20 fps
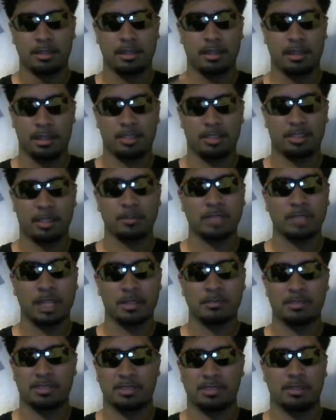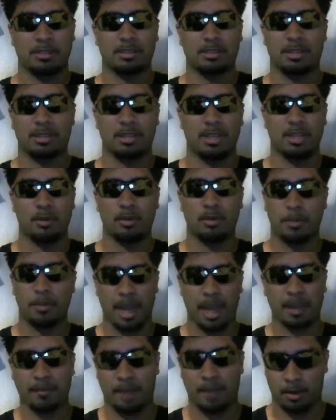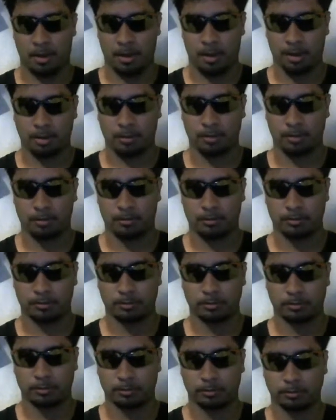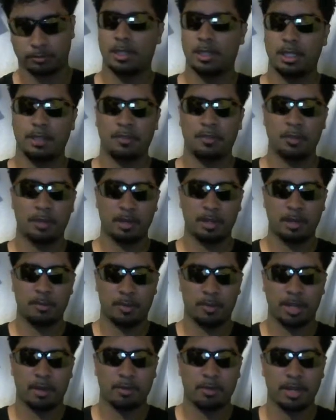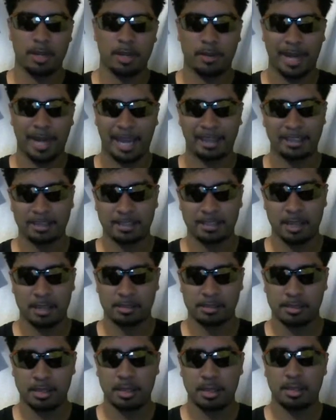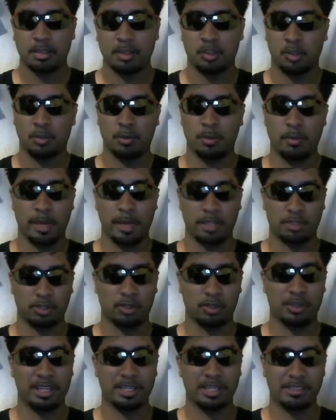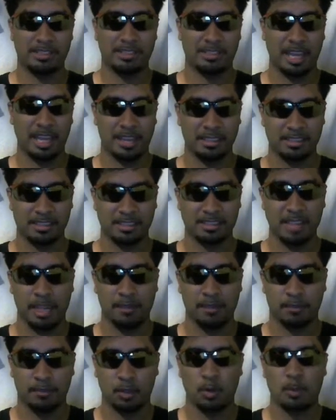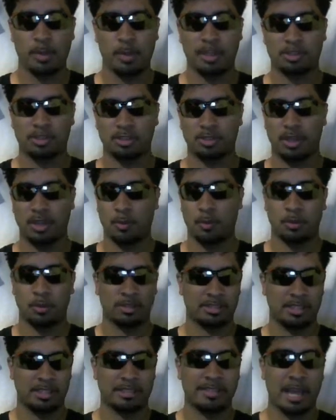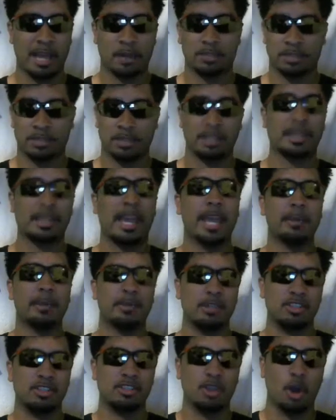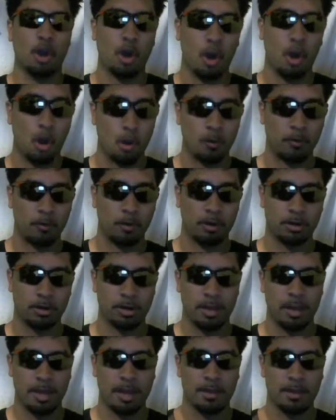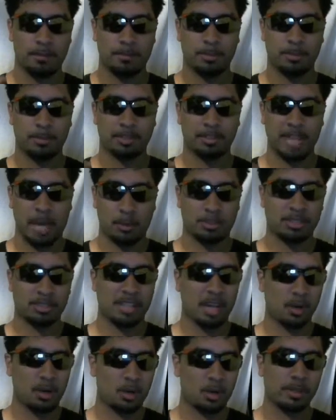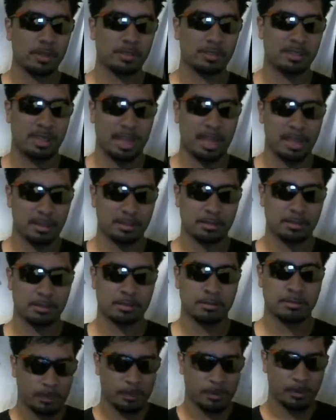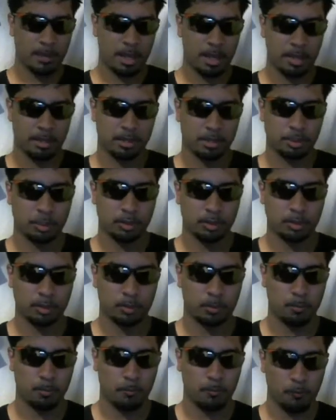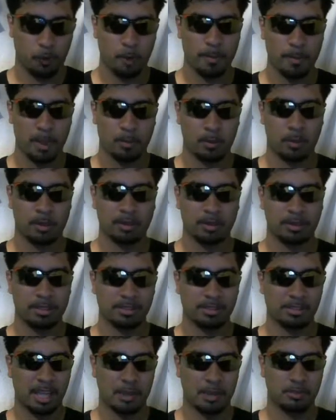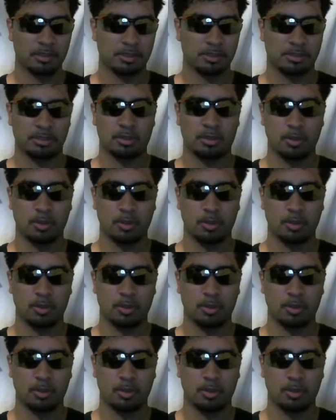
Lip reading: sometimes it would backfire on you. If you were going to bring out Neo Galaxy Eyes, you would make sure it stays safe. You would make sure that once he's out, the game is over. But that was not always the case. Keep in mind, during the format when this guy was,